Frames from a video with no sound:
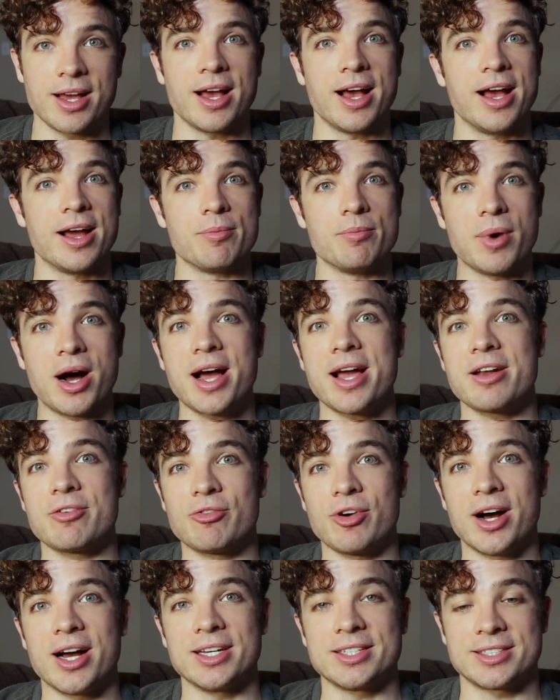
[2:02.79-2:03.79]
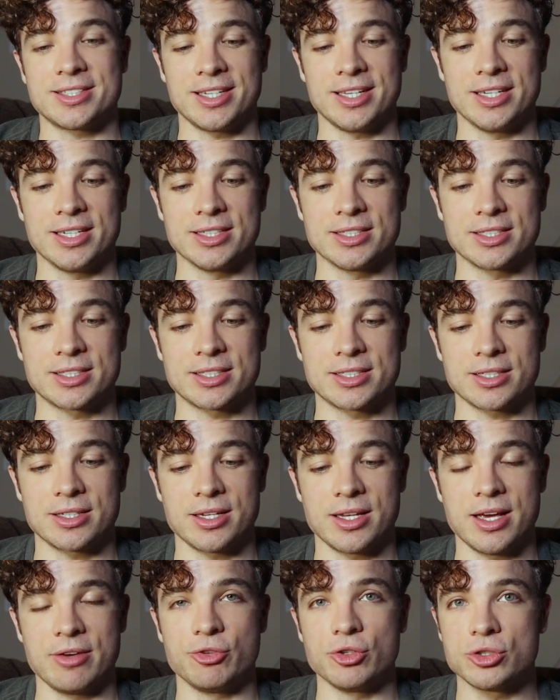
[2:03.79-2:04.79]
And my advice is,
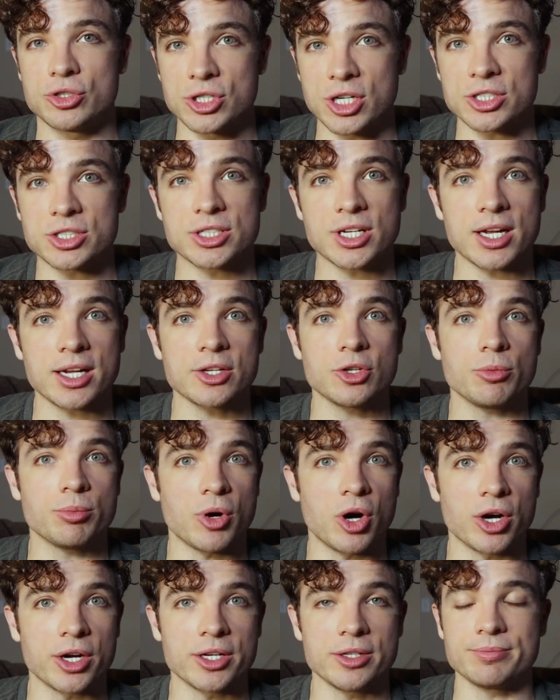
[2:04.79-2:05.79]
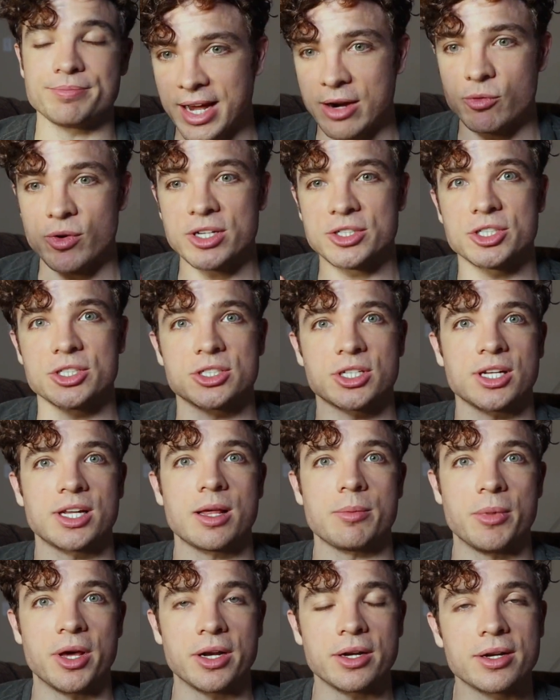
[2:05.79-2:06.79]
if you're just selling your body, that reaches a
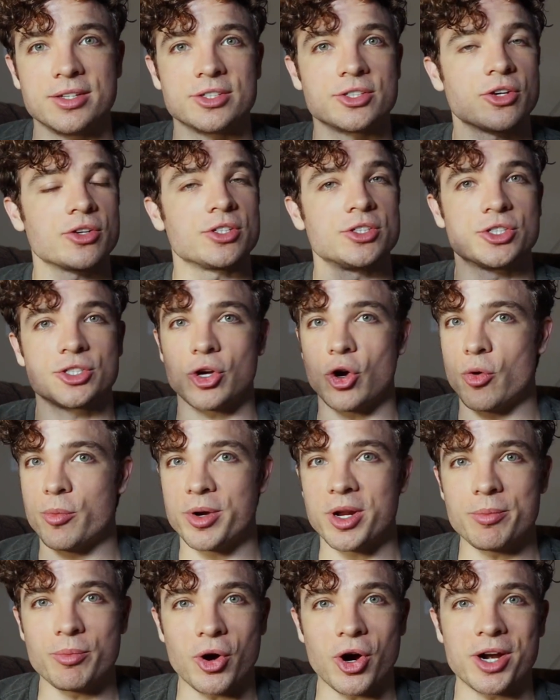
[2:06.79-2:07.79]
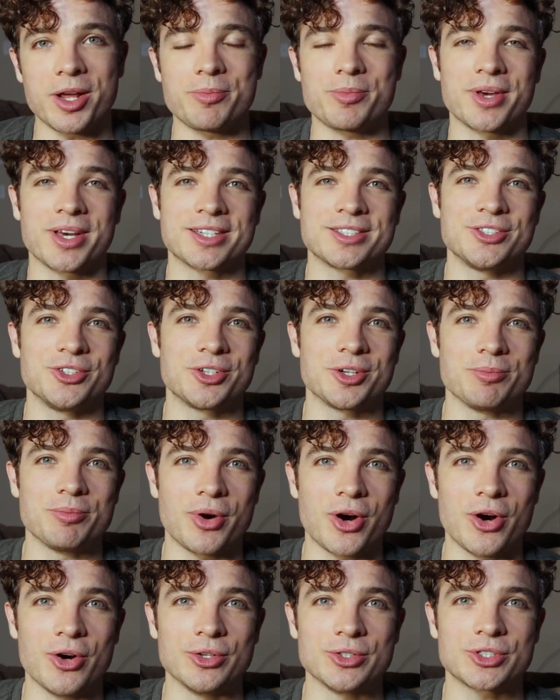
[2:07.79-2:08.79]
limit. There's only so many body pics you can
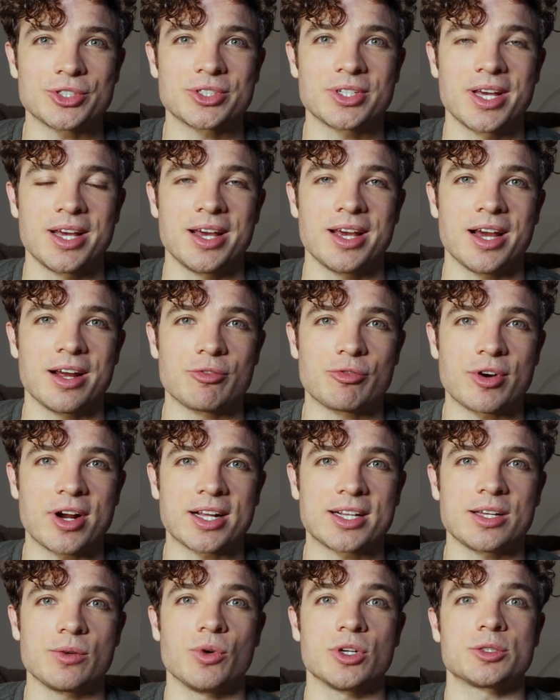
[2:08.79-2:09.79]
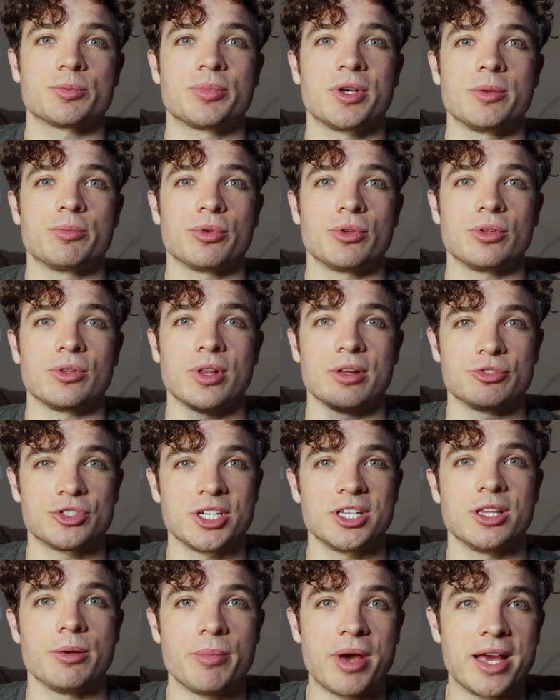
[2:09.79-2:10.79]
post. And frankly, once people have
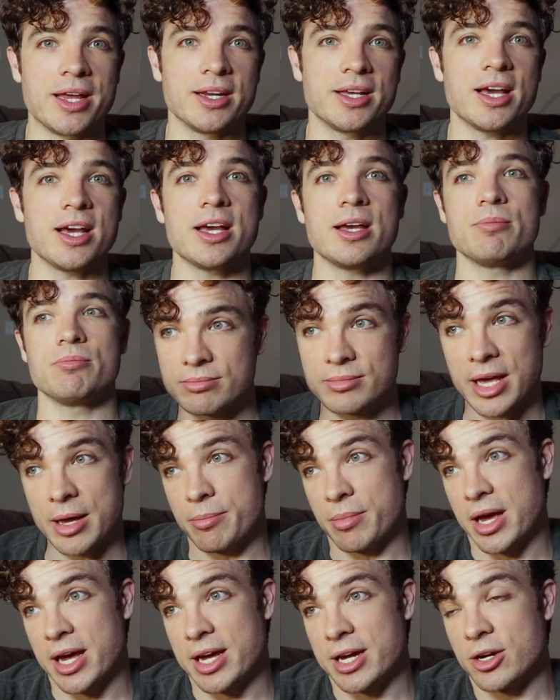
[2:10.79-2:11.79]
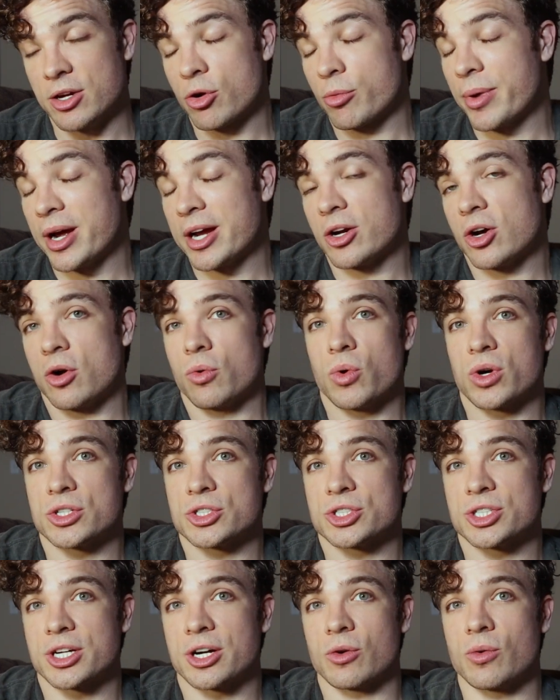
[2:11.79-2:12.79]
seen the main game, they may or may not want to
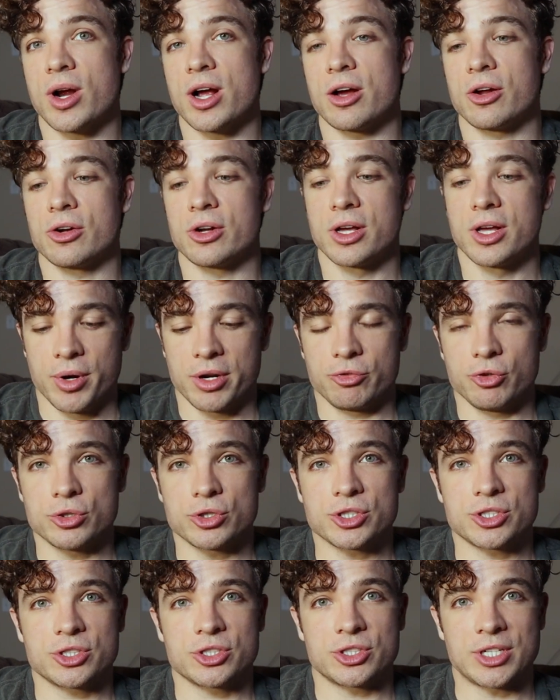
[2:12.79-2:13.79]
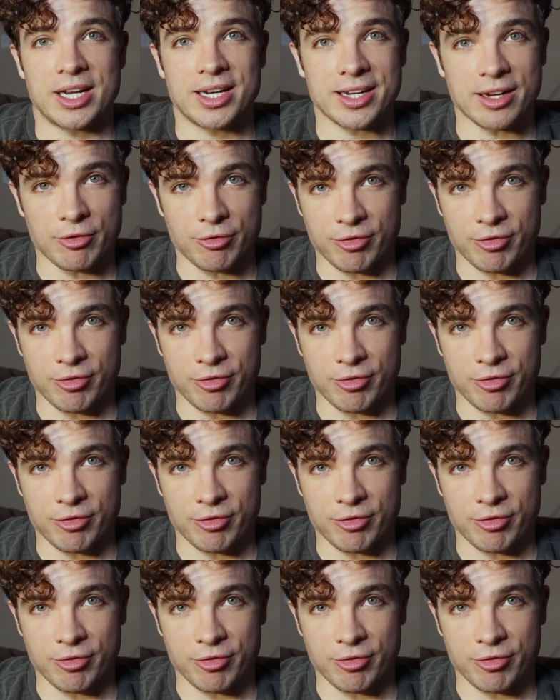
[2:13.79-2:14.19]
stick around. But if you're selling a